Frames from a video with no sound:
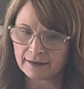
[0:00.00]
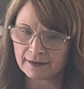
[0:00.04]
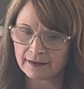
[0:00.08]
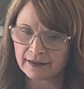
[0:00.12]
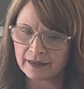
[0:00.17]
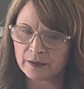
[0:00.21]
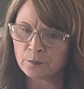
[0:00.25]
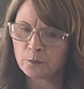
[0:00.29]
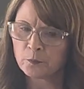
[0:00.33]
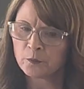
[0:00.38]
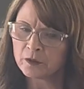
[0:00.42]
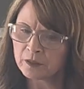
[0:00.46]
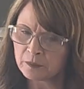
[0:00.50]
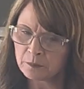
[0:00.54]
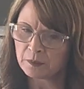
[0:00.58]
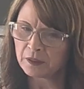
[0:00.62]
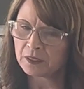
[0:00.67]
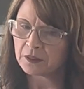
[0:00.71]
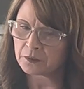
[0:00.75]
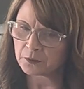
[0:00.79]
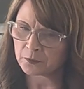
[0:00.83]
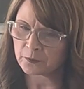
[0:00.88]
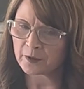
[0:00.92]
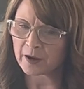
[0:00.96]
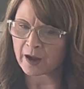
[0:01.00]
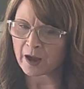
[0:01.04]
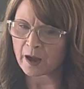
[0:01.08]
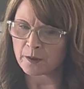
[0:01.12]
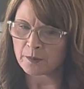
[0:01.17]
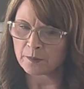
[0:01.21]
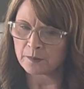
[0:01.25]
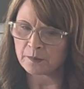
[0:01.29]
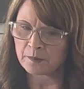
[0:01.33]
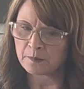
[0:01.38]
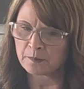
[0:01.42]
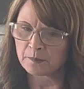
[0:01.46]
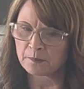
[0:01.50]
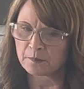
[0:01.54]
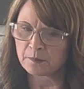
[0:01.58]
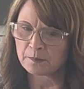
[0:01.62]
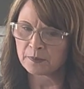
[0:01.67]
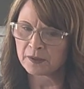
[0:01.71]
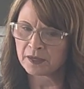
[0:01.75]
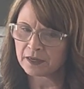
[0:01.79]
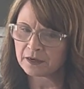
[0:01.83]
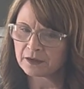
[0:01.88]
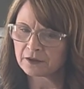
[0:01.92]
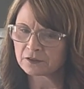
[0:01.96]
it would be throughout
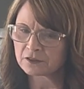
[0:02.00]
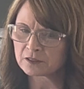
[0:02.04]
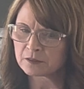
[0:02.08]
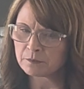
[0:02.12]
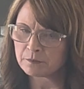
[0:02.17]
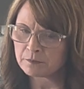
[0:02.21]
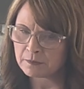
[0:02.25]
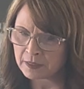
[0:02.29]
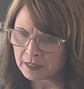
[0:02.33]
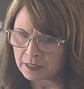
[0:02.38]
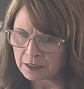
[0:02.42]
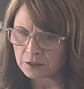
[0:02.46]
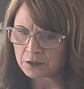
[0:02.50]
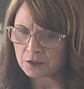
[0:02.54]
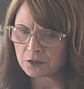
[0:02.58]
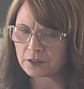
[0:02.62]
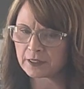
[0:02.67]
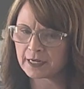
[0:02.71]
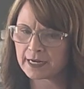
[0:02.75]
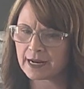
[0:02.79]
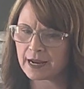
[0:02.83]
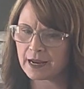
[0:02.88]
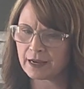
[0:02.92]
Peter's ministry